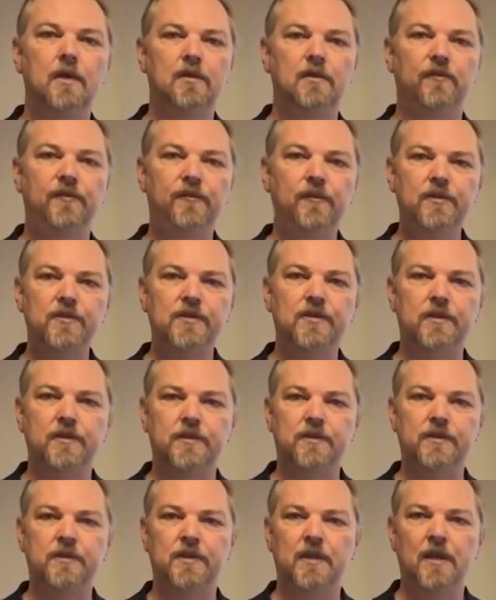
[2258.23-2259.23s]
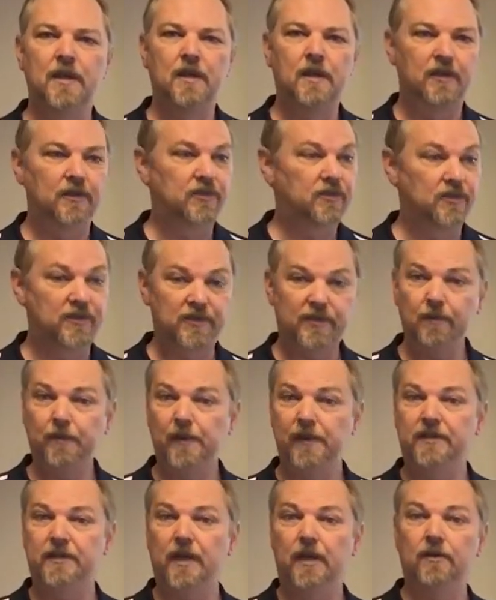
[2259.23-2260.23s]
The first is to
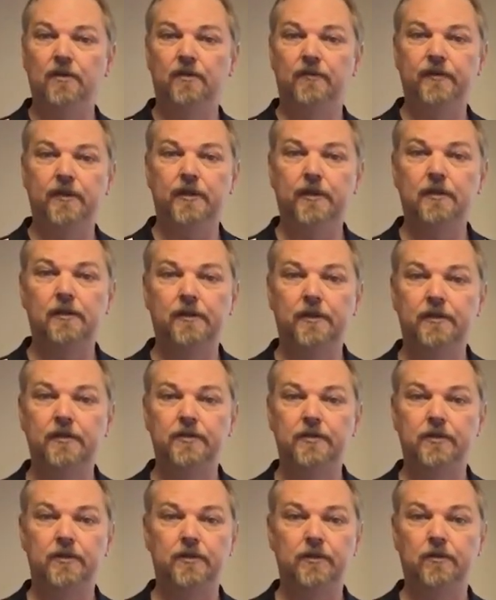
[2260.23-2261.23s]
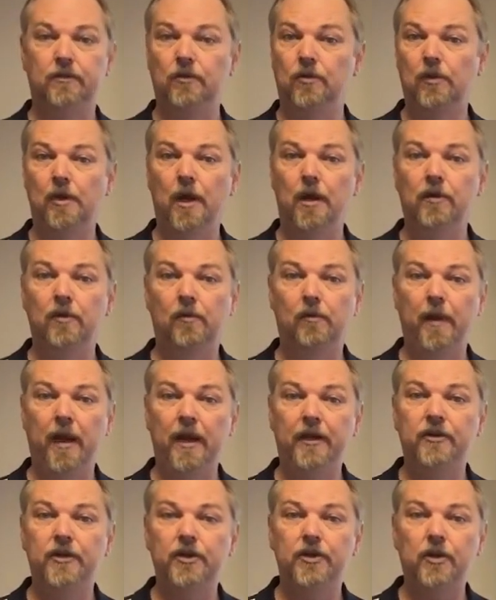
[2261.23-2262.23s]
simply take your vehicle into your local
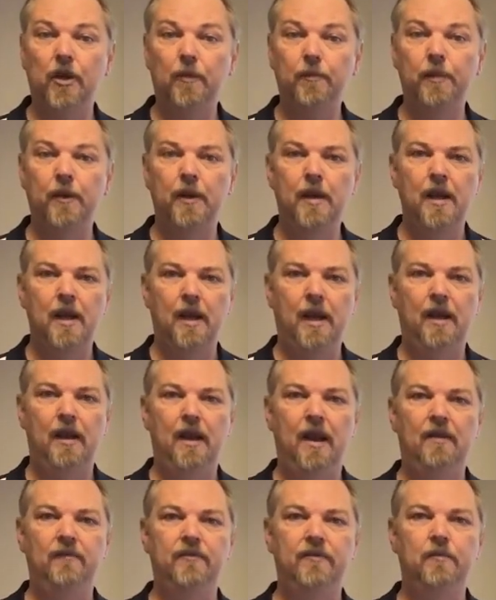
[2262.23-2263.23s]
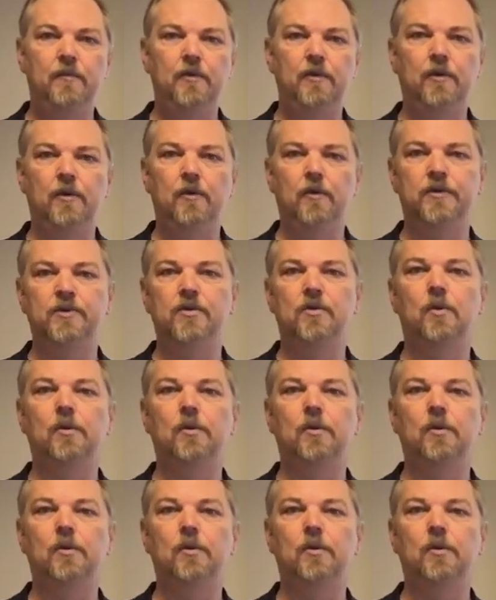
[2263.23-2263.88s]
battery shop and have them do what's